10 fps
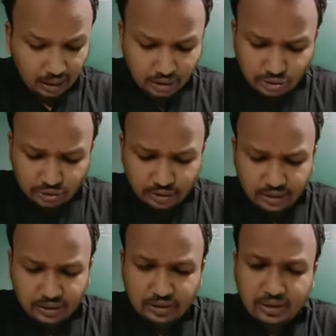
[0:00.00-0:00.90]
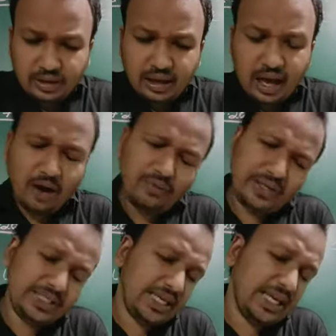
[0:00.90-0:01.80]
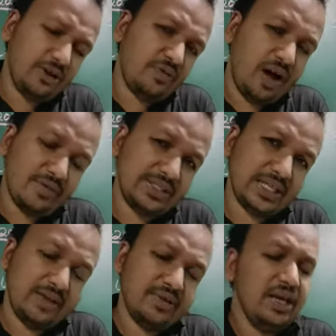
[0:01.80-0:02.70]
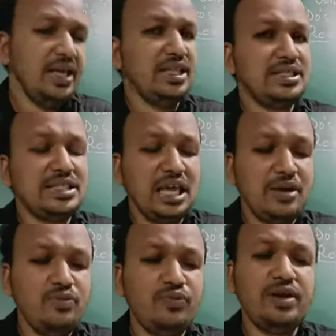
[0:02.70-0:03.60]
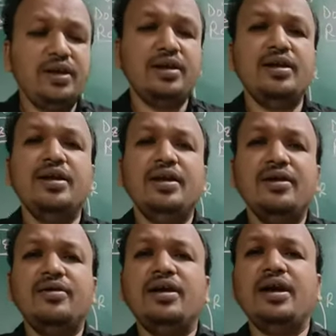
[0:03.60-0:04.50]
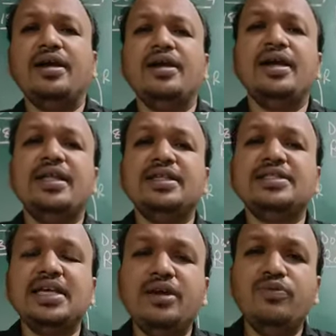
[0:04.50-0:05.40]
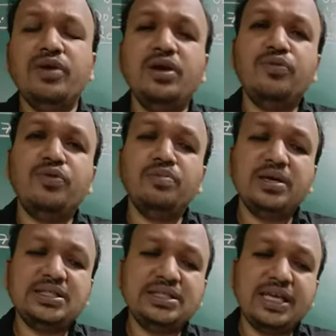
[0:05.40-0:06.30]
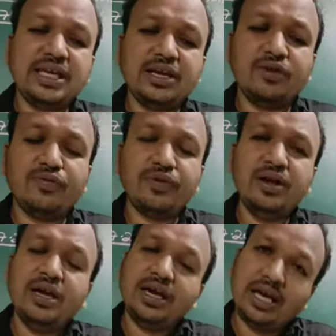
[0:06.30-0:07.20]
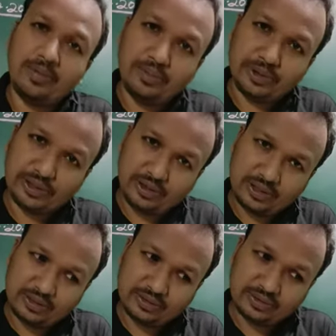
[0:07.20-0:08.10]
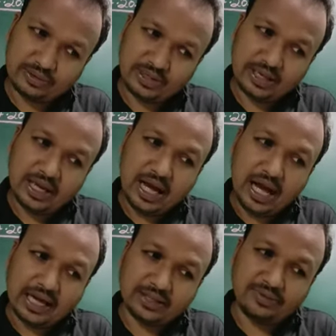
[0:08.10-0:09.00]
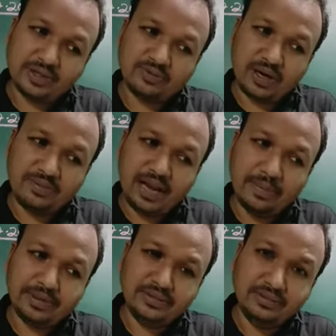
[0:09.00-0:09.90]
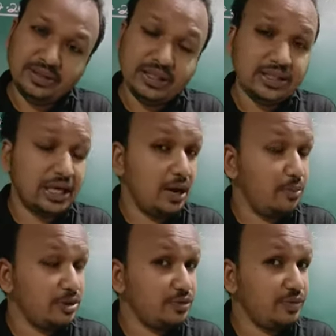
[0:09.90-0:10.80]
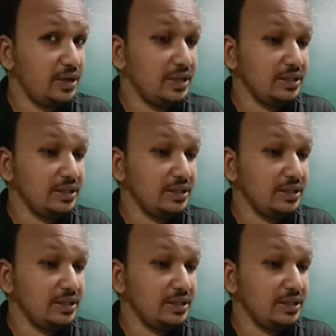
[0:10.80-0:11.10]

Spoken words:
so how we take care of ourselves? In the same way, okay, in the same way, we must take care of a computer also. Otherwise, what will happen? The computer will